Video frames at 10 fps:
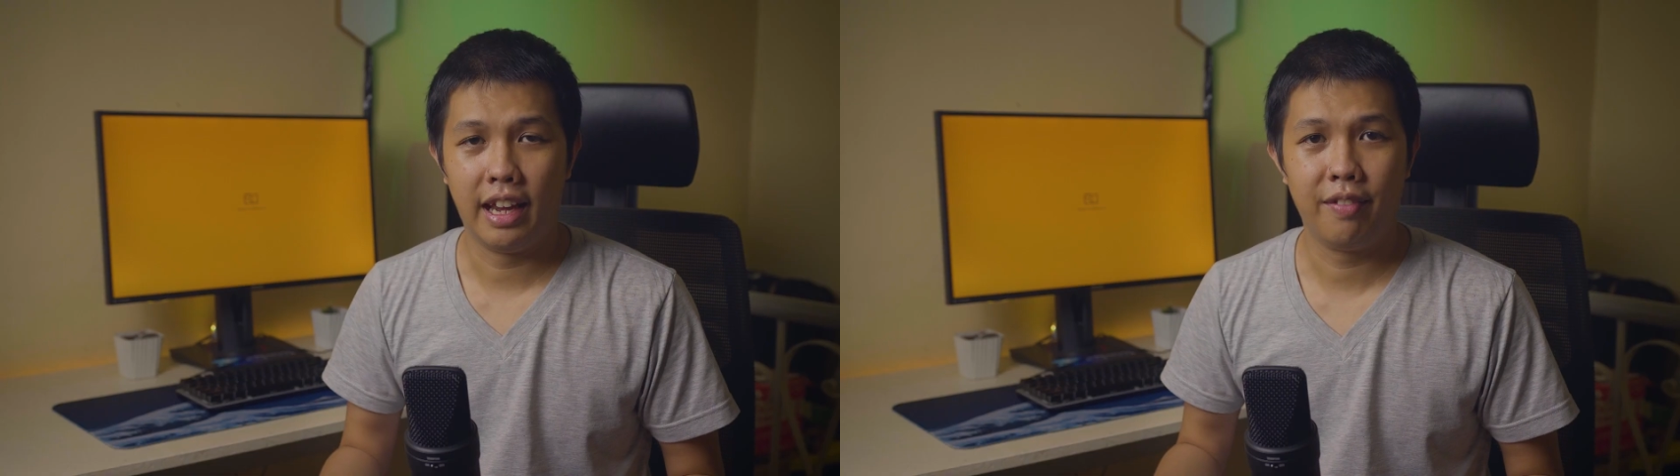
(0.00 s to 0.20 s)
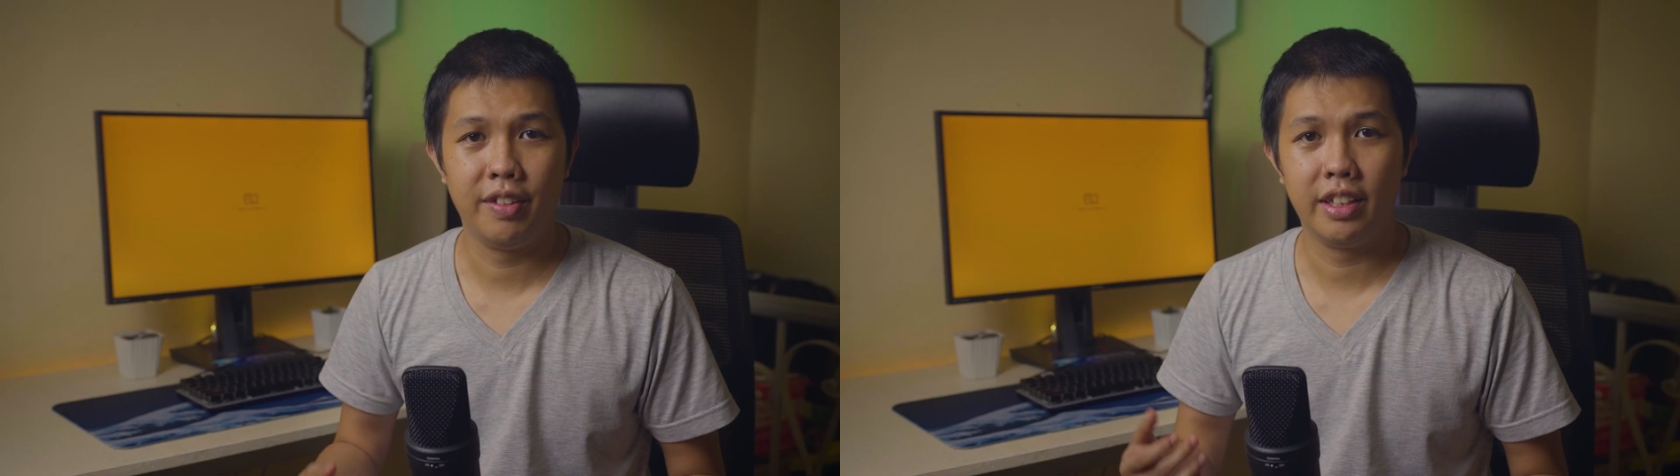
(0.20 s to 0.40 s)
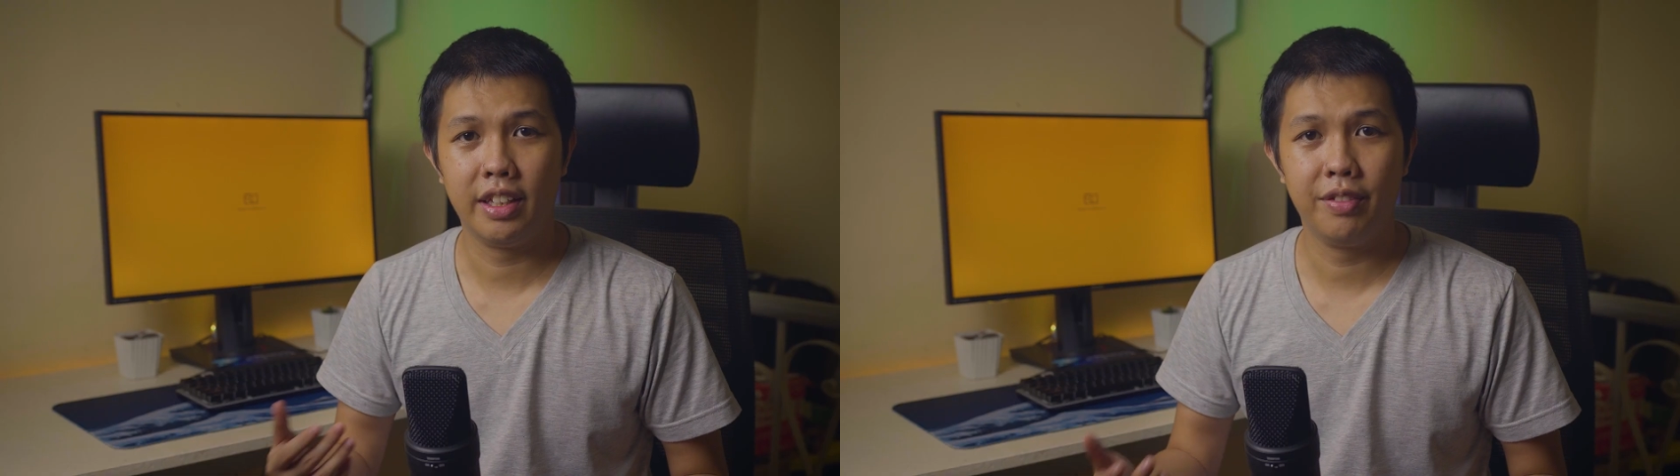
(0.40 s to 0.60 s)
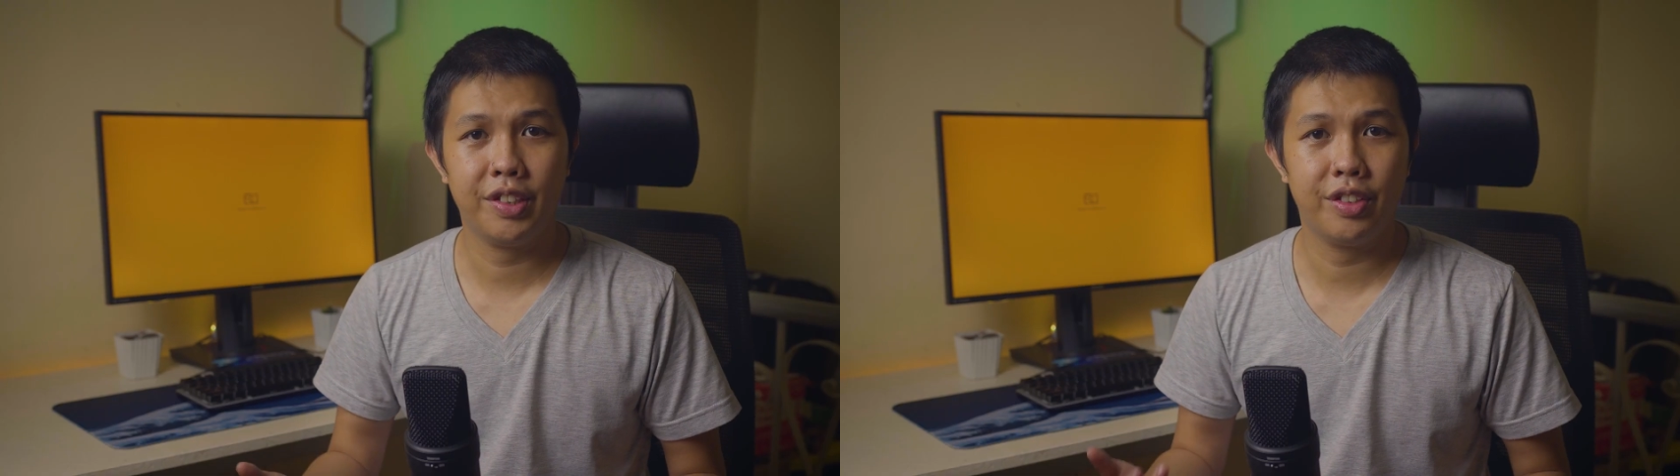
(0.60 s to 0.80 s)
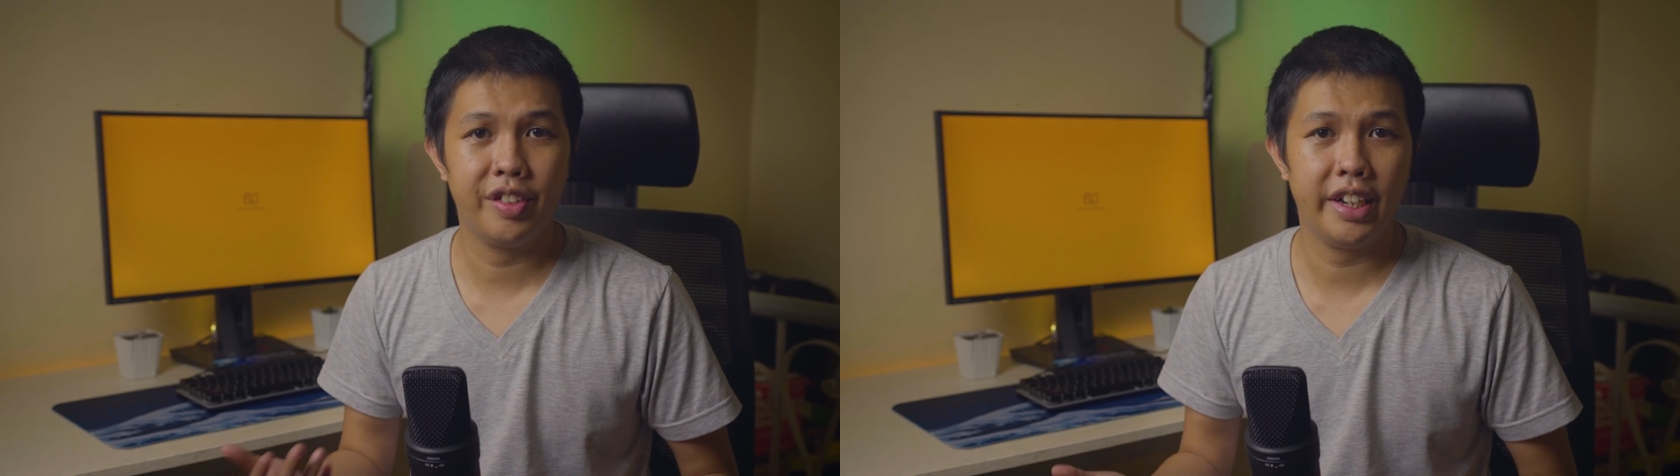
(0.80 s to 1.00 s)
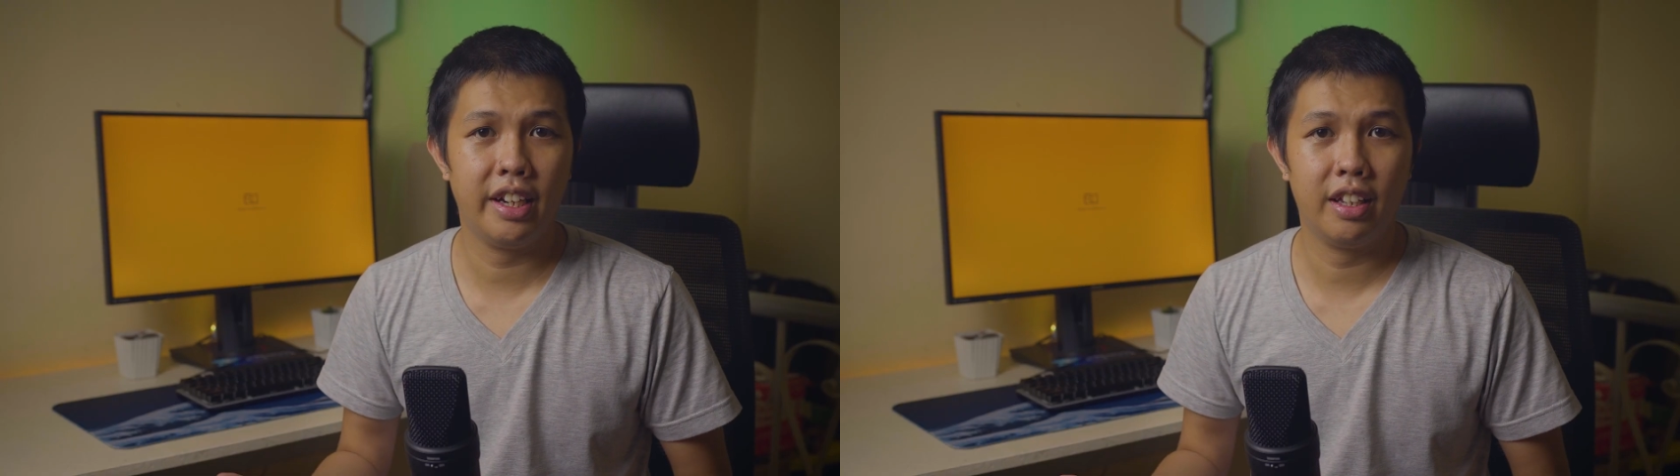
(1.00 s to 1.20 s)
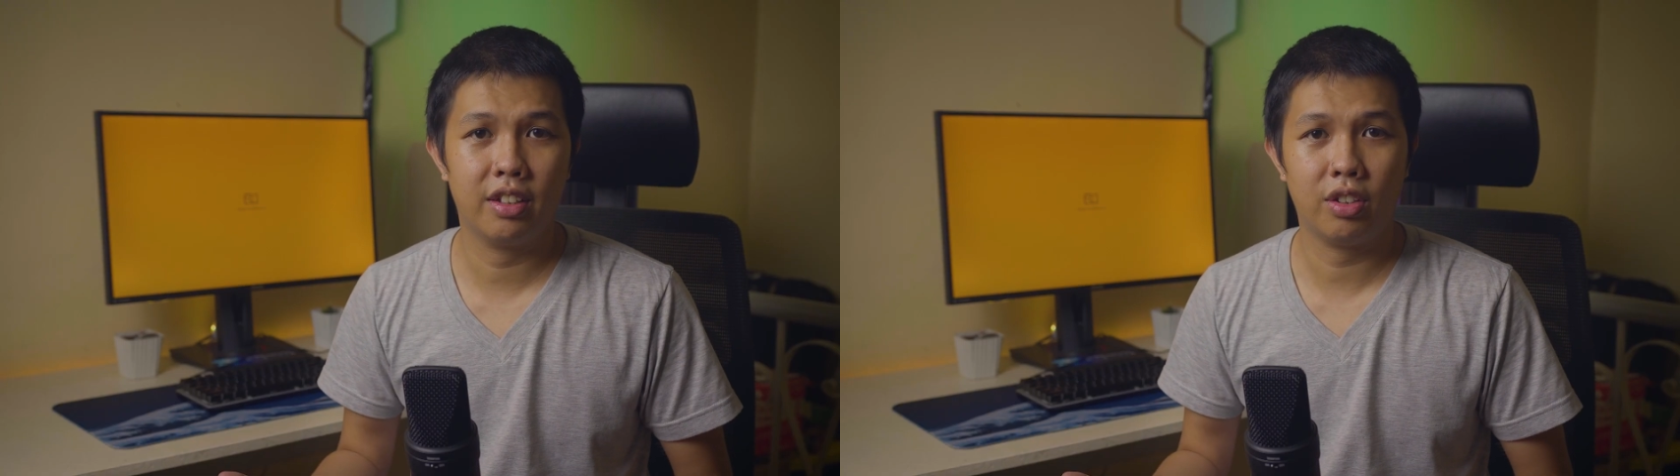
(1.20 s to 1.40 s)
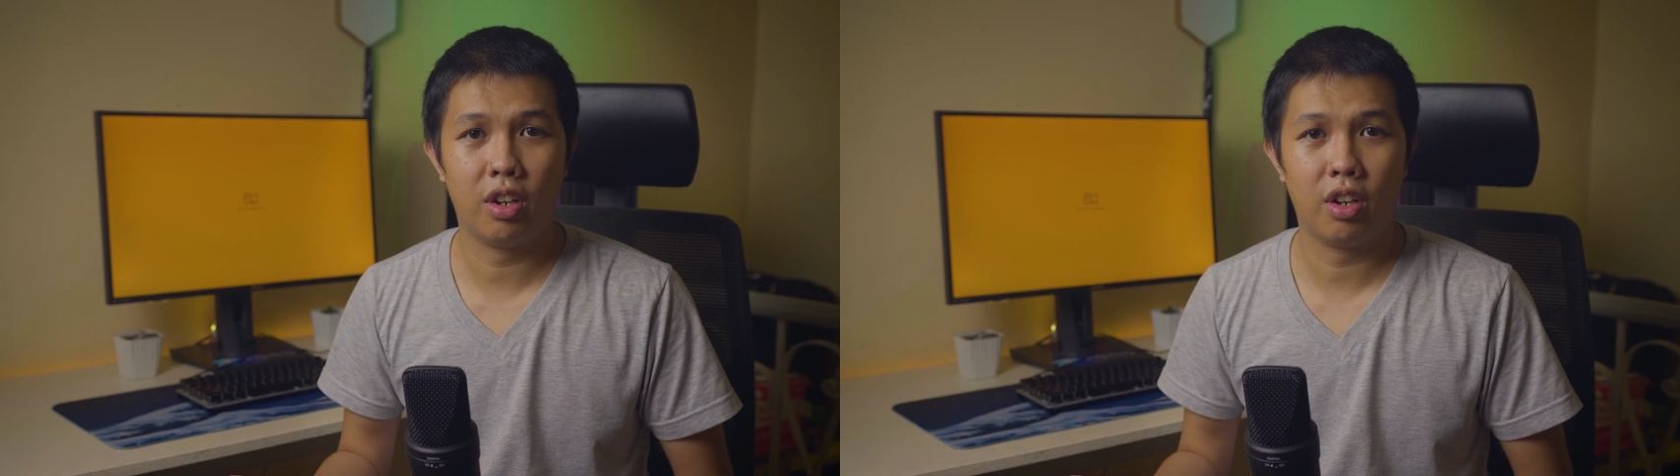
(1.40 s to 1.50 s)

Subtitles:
and haven't even really